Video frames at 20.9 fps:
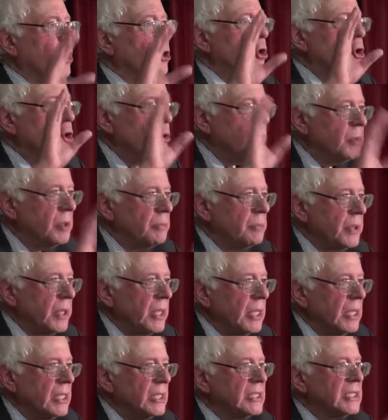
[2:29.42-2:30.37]
Human
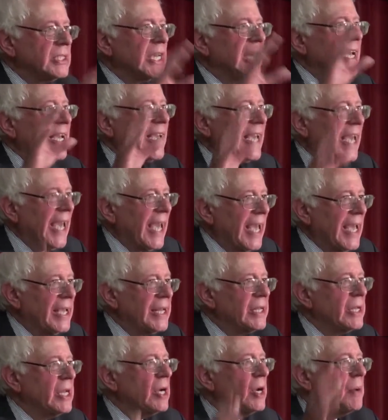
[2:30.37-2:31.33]
beings
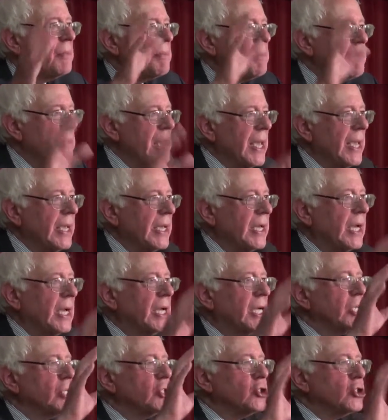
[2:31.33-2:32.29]
can make
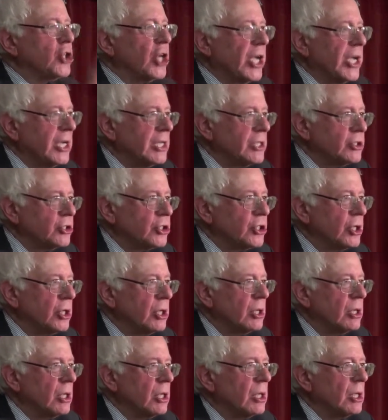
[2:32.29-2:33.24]
change.
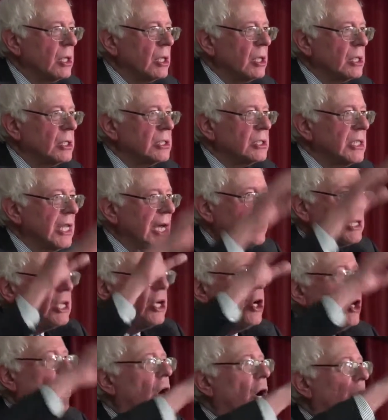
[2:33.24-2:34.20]
It's
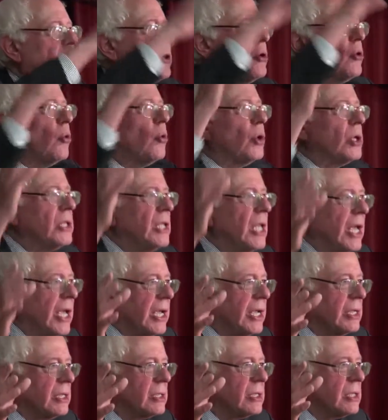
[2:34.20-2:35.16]
not God
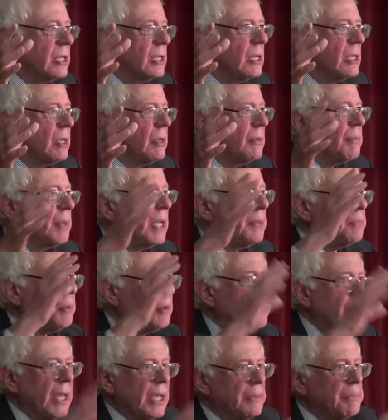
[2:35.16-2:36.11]
ordained.
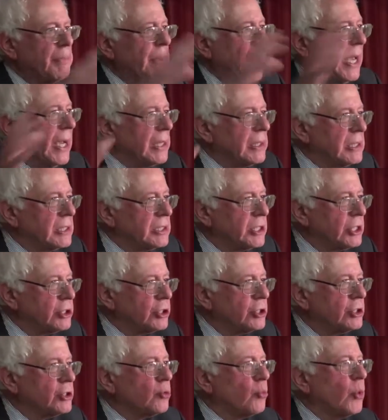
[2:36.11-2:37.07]
People made bad
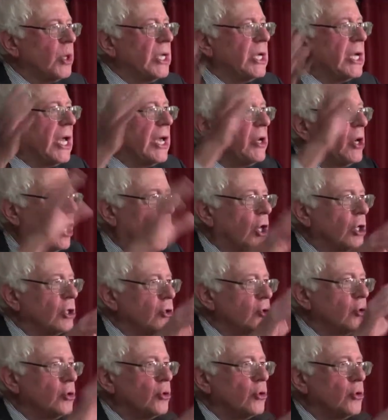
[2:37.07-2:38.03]
decisions, we can
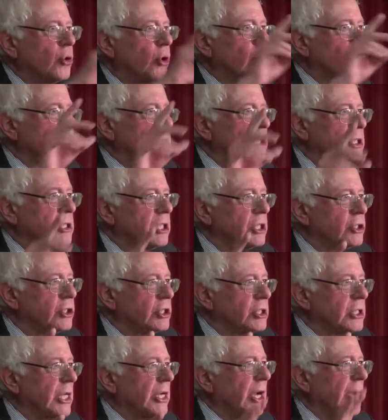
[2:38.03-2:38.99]
undo those
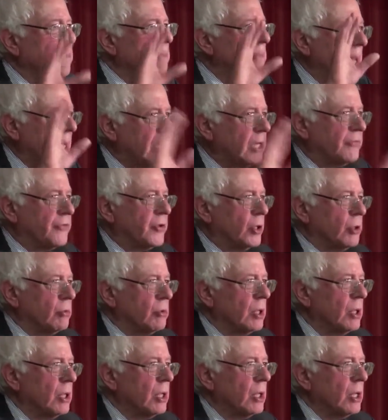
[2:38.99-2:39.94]
decisions. And I beg of you,
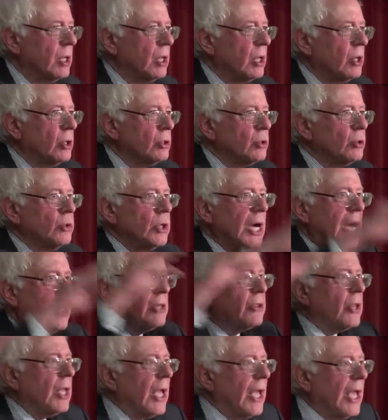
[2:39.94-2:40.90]
do
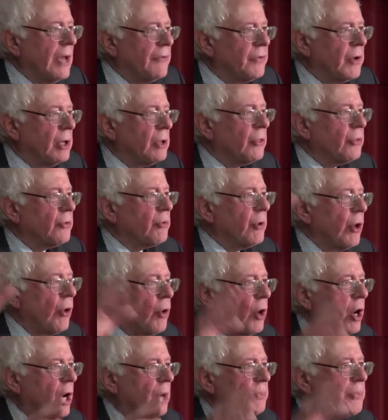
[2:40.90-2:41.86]
not ever
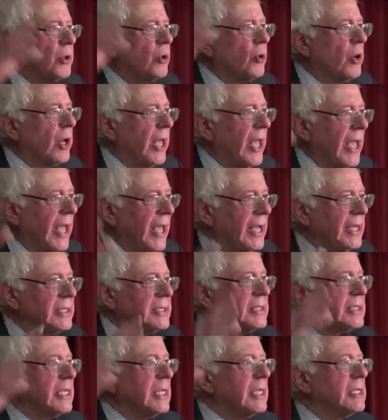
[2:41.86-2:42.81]
throw up your
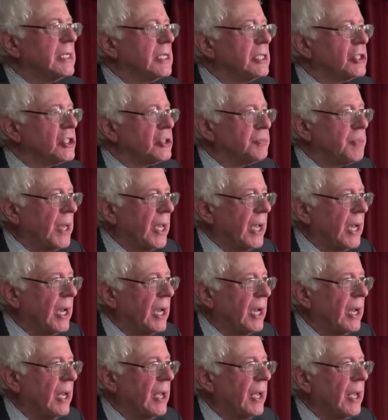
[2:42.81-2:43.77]
hands in
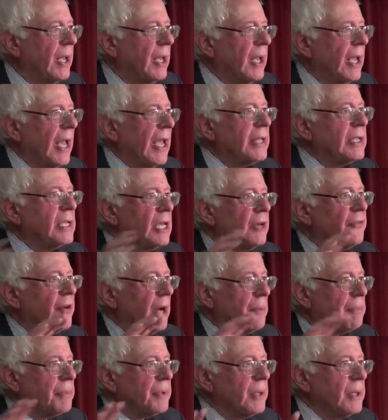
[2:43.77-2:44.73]
despair and give
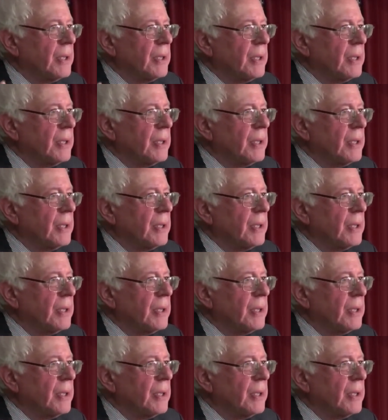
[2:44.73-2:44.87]
up.